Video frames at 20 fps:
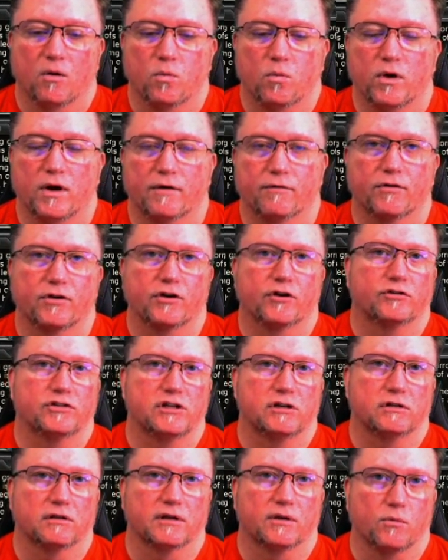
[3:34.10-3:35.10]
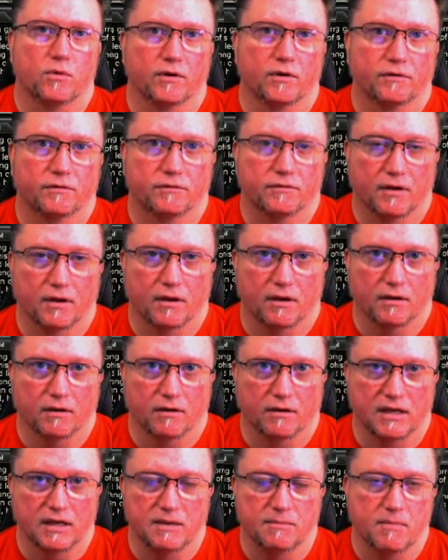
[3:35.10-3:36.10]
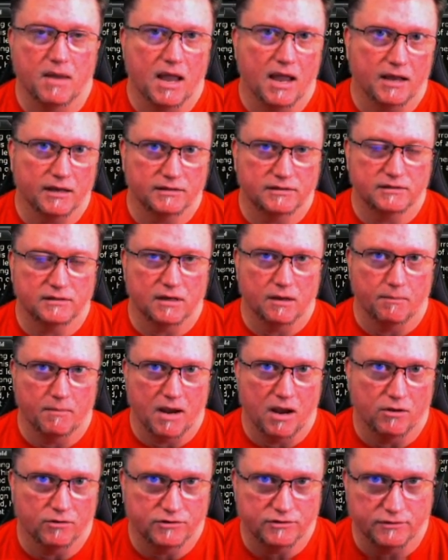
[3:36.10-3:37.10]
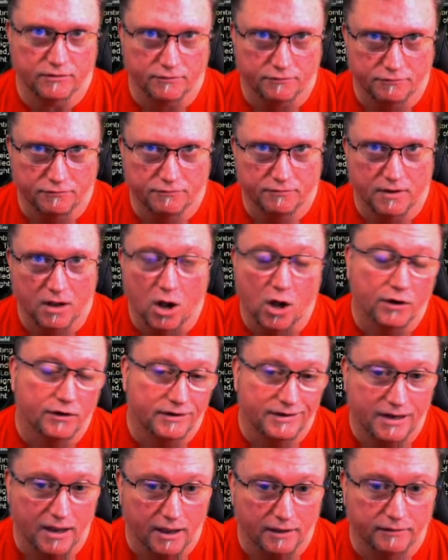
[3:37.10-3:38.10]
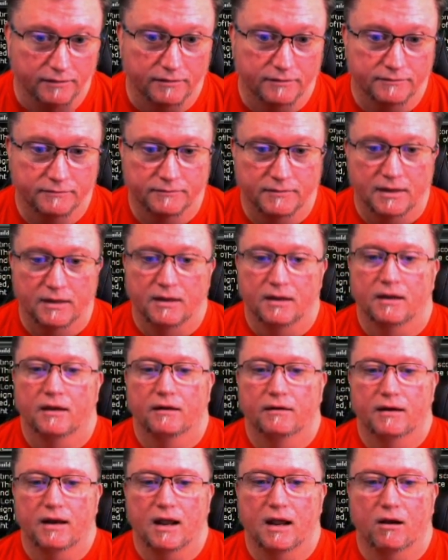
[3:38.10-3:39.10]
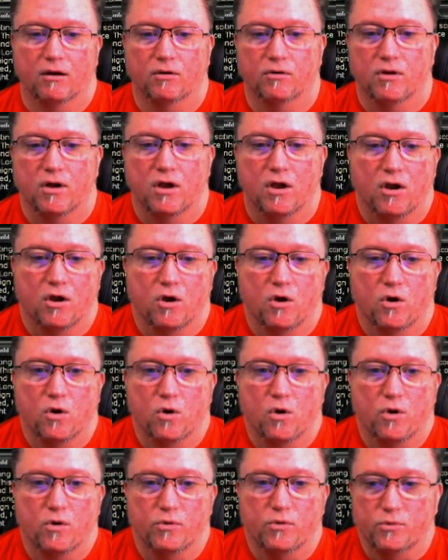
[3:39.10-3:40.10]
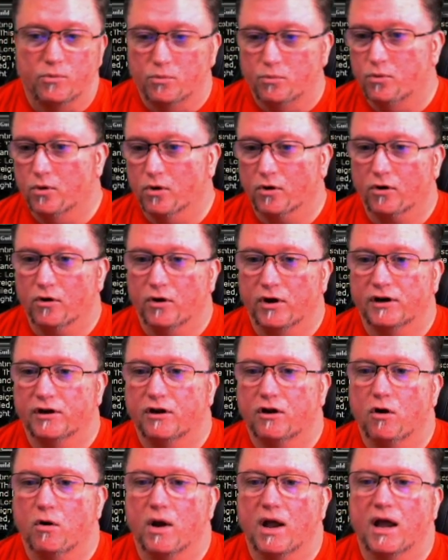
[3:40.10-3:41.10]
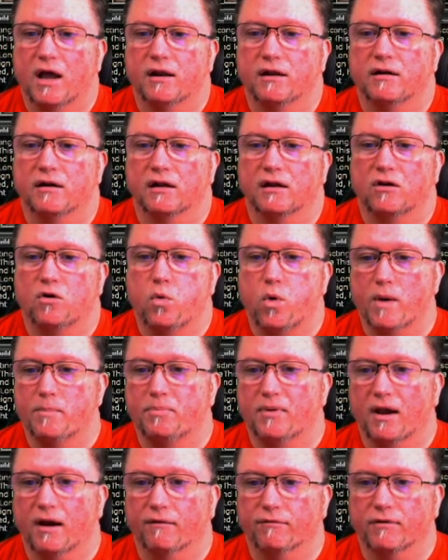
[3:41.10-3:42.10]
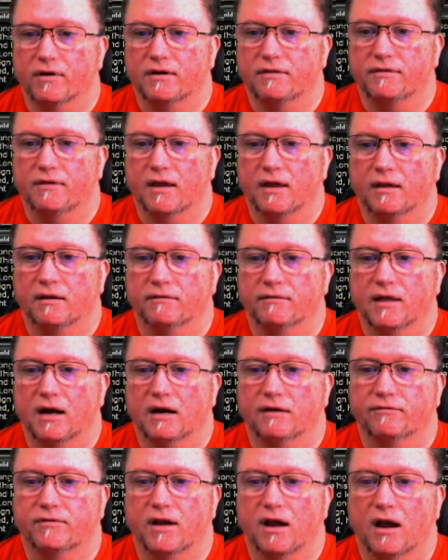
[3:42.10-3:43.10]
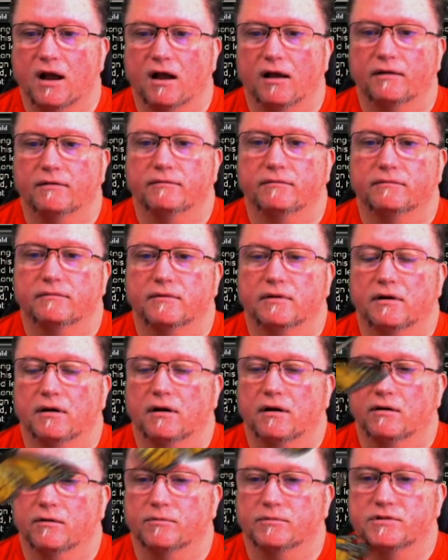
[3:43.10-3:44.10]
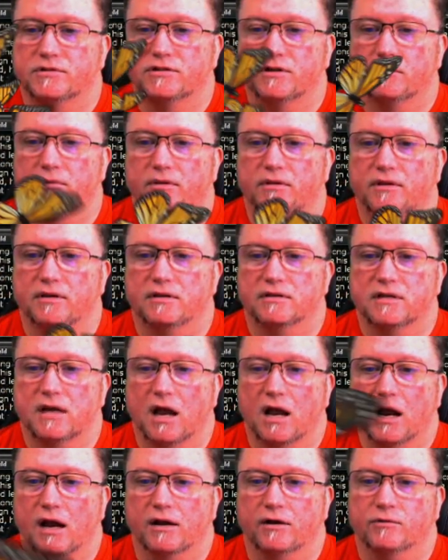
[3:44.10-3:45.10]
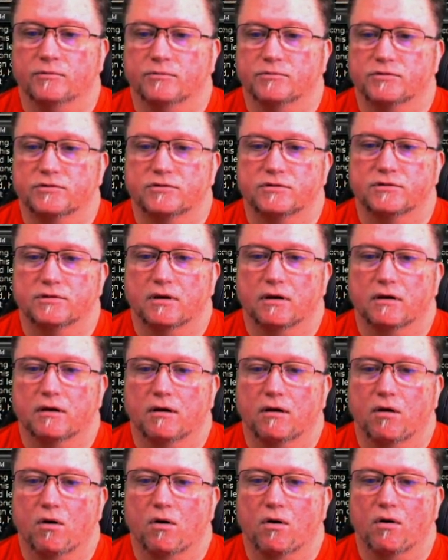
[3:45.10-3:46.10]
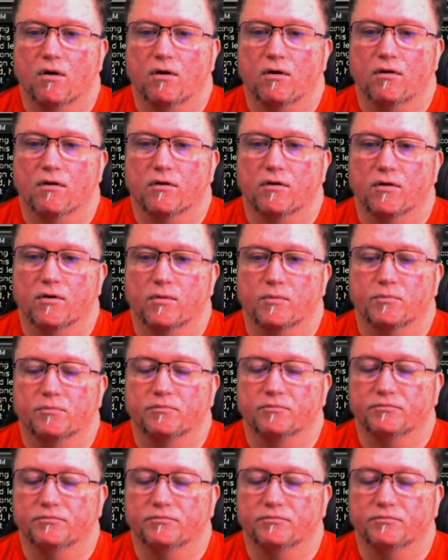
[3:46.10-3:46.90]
whenever you're dealing with mass amounts of undead. Now, we're going to go ahead and equip everything that I've got. Some of these items are,